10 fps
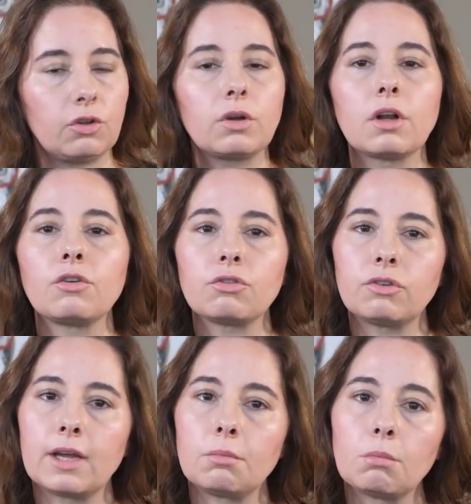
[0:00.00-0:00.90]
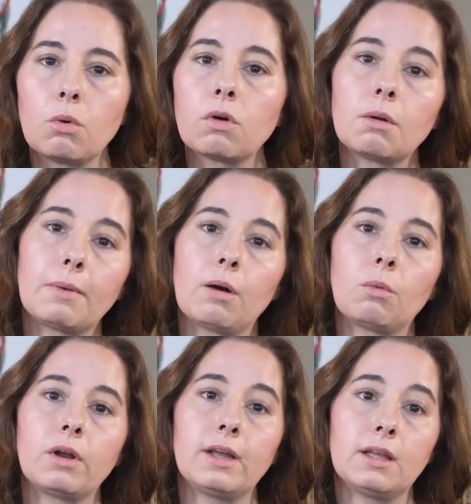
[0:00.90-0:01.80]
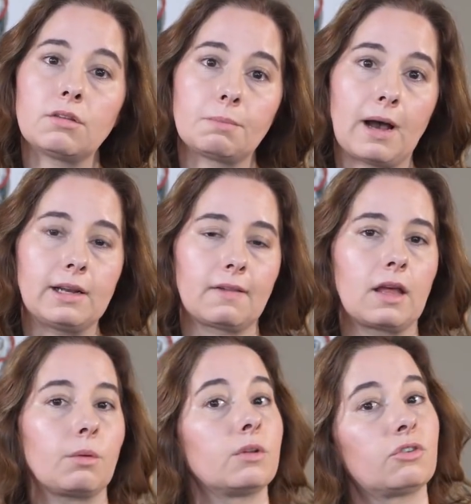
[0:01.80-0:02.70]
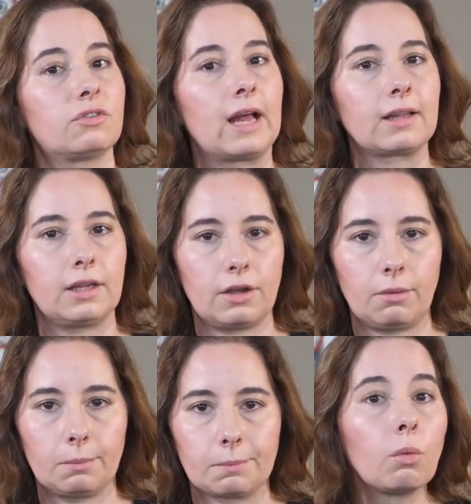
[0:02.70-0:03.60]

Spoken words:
you can understand more about what his body language is telling you.